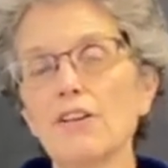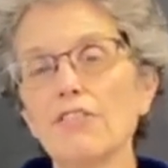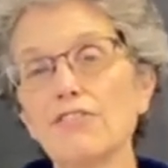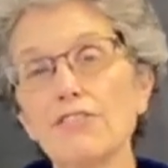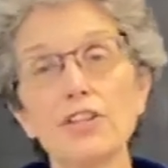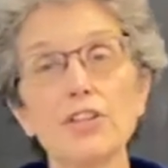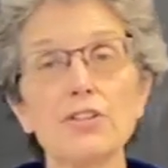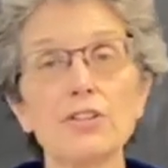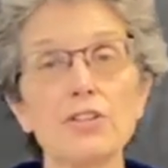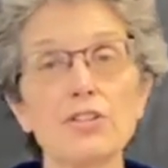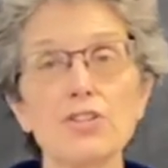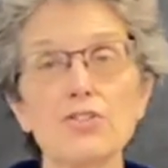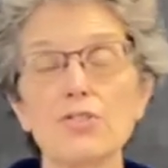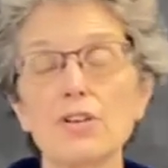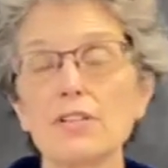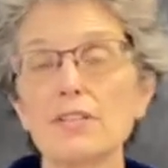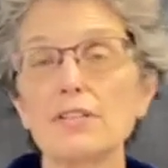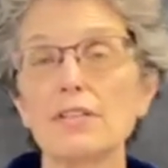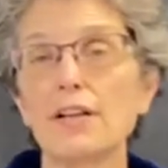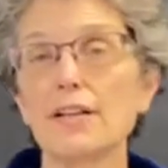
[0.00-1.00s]
fear and
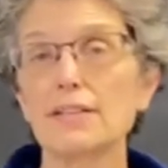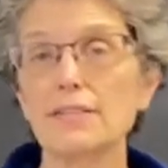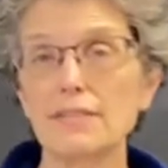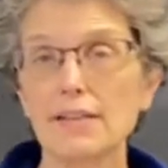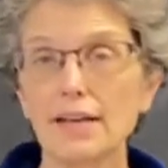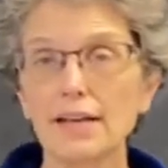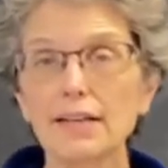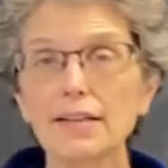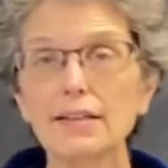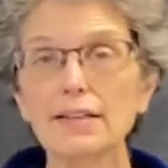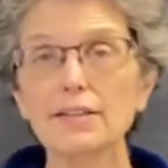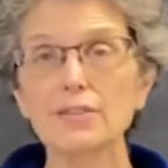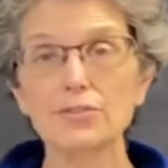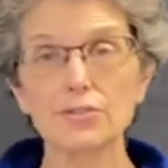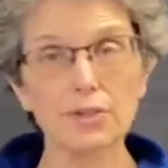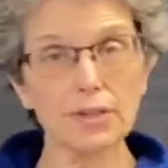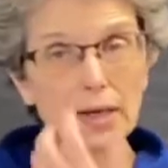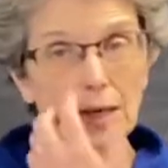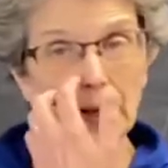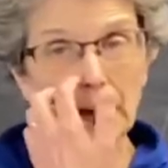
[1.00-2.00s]
stress and anxiety
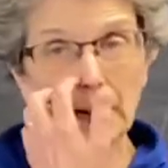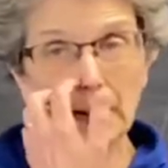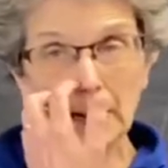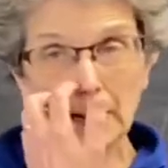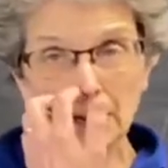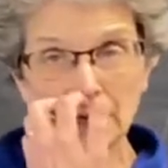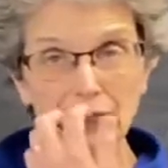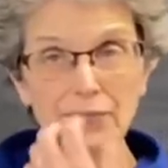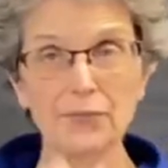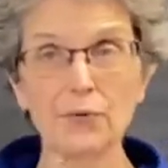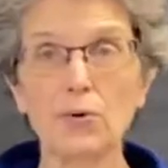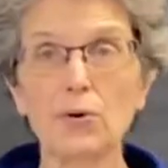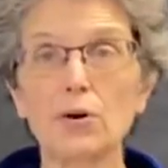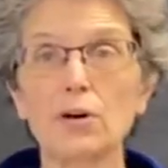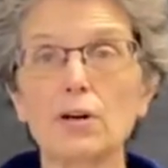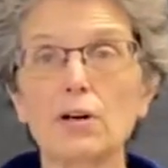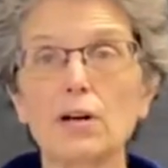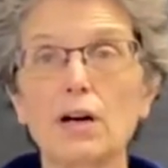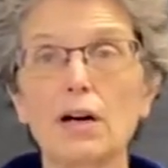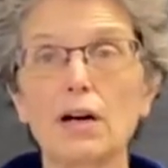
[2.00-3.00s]
during care
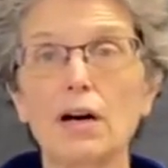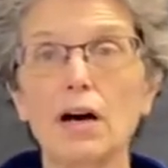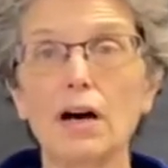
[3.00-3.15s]
for